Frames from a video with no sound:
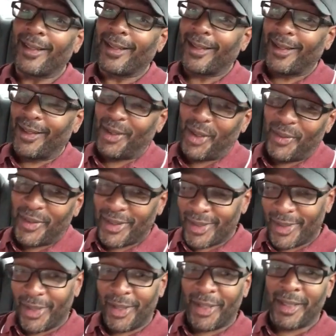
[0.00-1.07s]
I love this
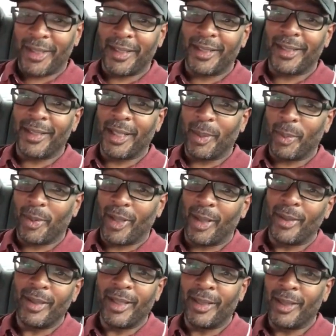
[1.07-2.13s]
car. I'll
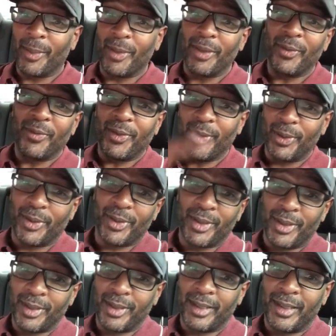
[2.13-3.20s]
probably end up in the
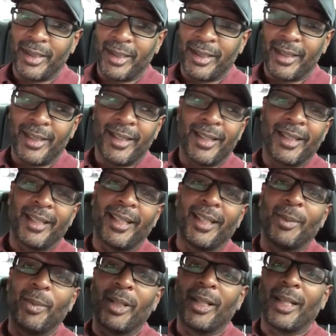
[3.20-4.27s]
future
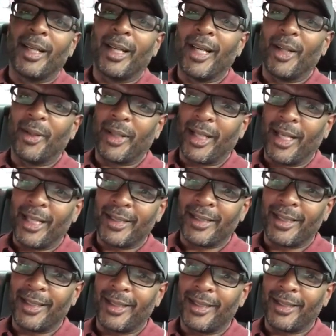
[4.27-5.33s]
getting me a
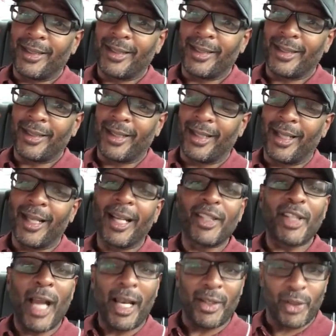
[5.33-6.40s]
Hellcat, a
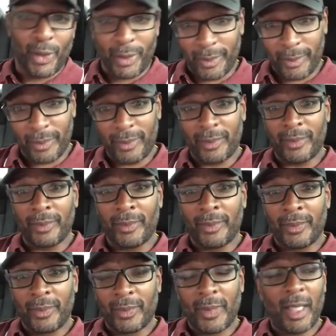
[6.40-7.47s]
Challenger.
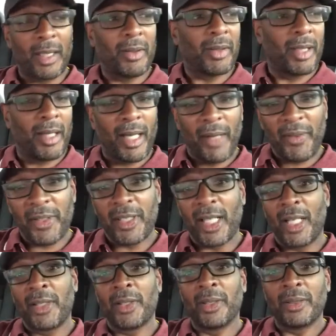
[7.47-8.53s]
Like, okay, I have the
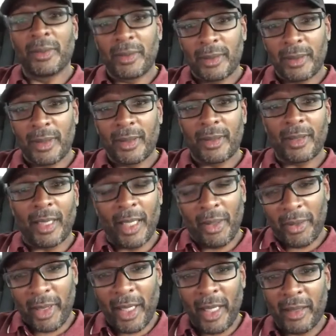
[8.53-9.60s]
Challenger, the
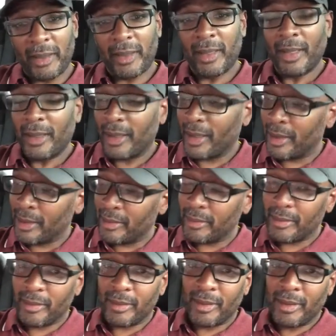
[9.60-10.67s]
Hellcat, and then
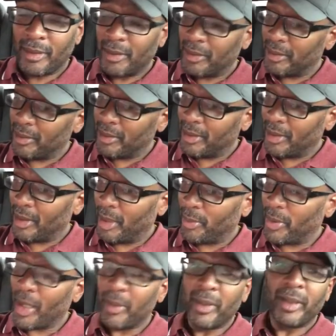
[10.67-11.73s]
I'll
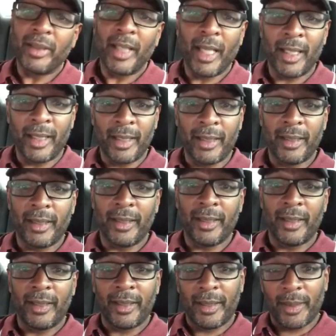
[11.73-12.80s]
probably daily
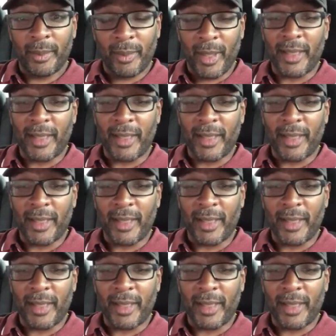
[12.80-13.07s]
my